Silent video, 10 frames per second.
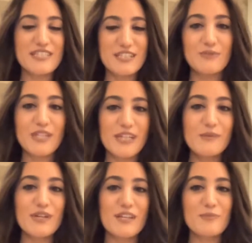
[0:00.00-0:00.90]
degree
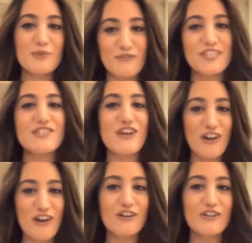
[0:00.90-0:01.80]
with Professor
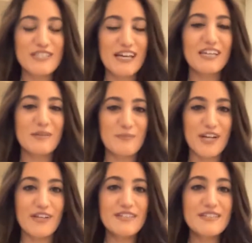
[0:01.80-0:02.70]
Laure Gossec in
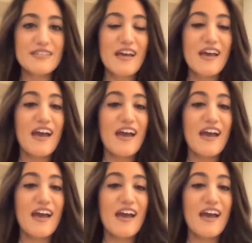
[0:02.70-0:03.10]
Paris.